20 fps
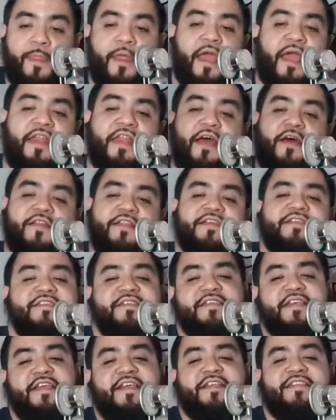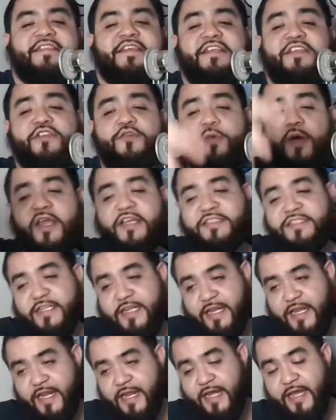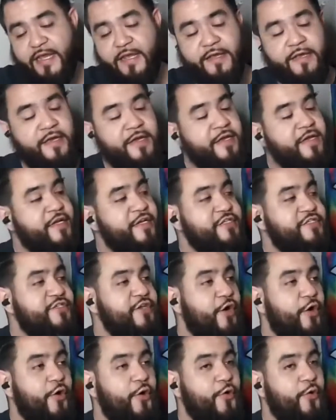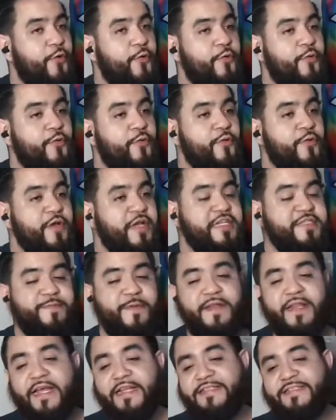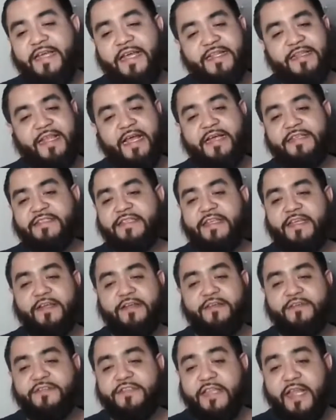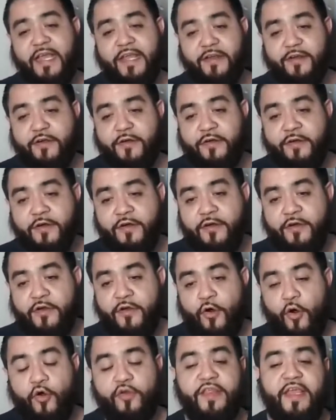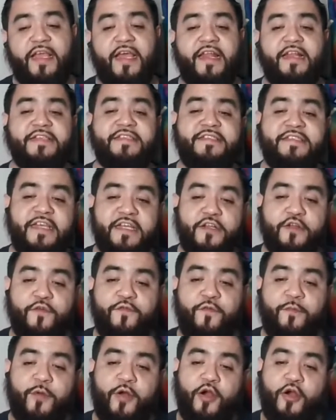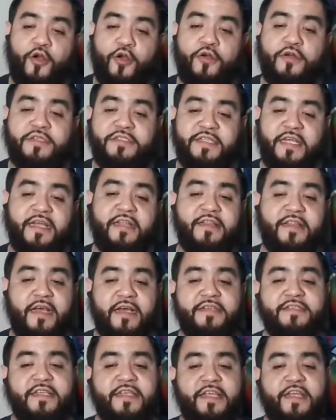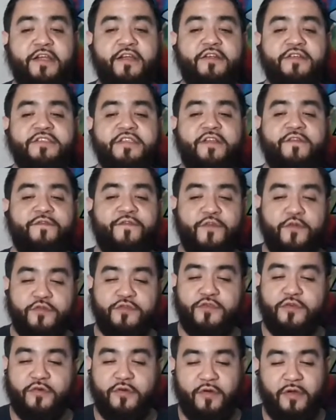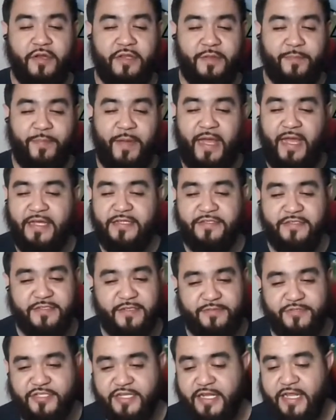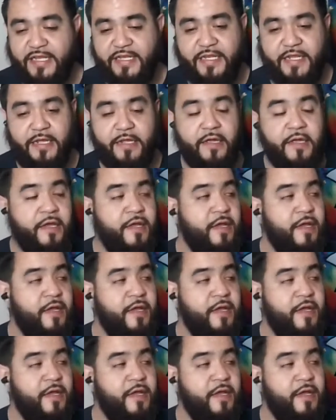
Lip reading: And now this is a continuation of that. So it's been like 10,000 years later, or they got a signal from an Earth 10,000 years in the future or in the past or some shit like that.